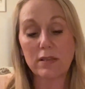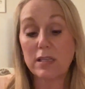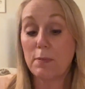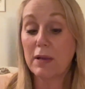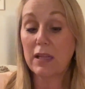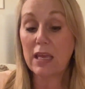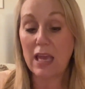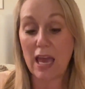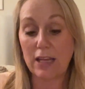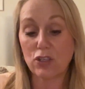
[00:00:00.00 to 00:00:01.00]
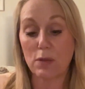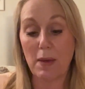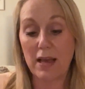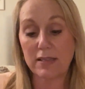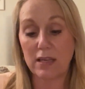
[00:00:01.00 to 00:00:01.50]
typically gauge the
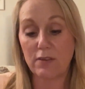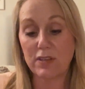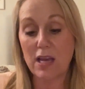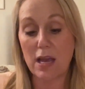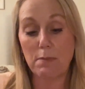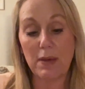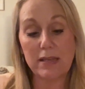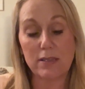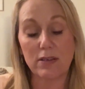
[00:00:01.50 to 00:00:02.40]
passing of time based